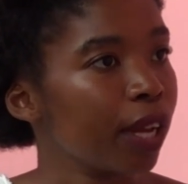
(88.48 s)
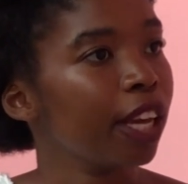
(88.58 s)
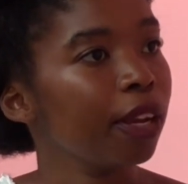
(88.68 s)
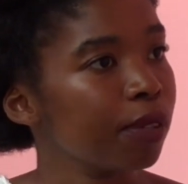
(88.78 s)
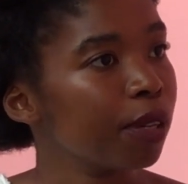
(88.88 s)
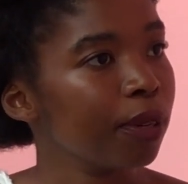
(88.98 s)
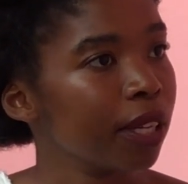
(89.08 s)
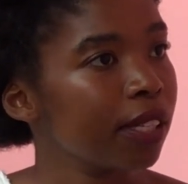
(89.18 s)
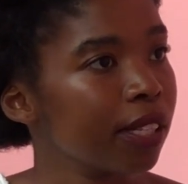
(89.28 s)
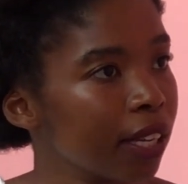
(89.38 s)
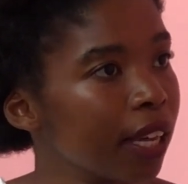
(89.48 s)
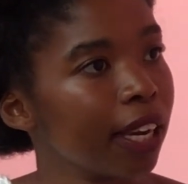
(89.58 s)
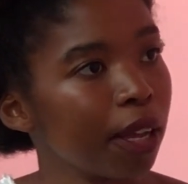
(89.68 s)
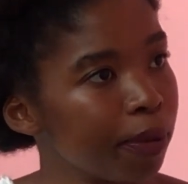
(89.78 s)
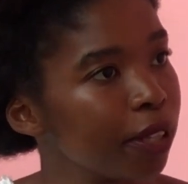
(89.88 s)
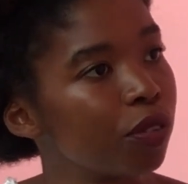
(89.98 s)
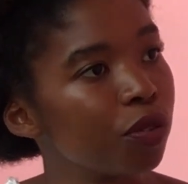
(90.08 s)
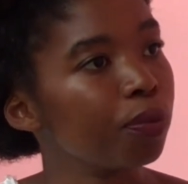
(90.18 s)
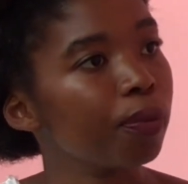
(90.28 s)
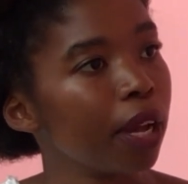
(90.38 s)
So I came to him and I said, can I
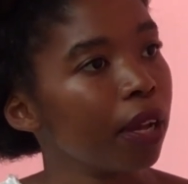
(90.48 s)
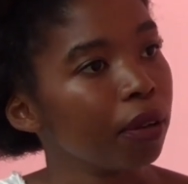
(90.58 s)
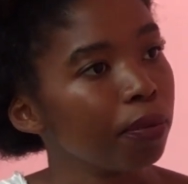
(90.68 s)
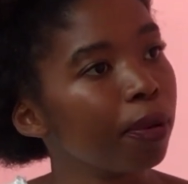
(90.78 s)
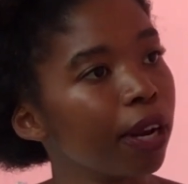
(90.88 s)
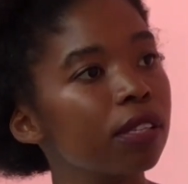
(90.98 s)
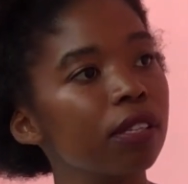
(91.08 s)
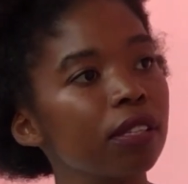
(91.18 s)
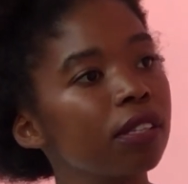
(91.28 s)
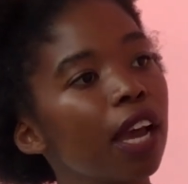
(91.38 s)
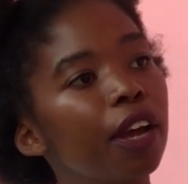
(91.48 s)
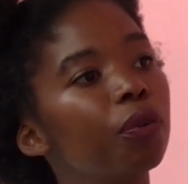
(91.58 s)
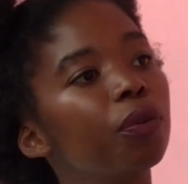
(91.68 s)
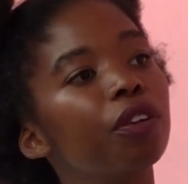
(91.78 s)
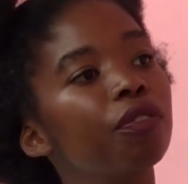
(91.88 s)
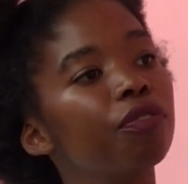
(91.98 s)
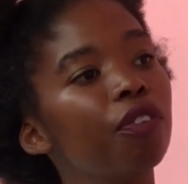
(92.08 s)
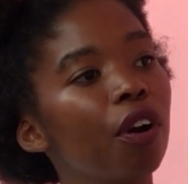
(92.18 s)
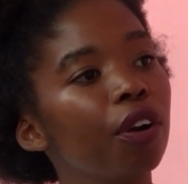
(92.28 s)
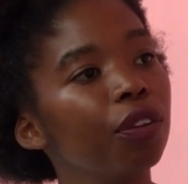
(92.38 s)
please do my practicals here? I don't live
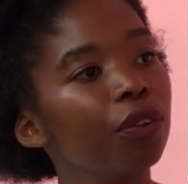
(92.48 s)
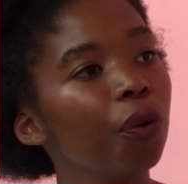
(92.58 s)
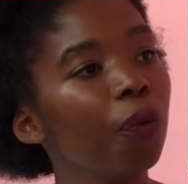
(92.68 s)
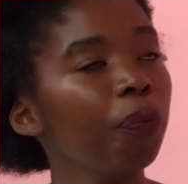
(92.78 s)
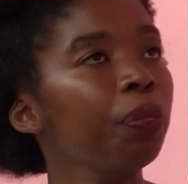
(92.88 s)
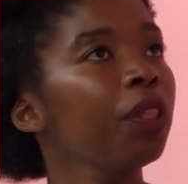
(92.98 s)
far, you know?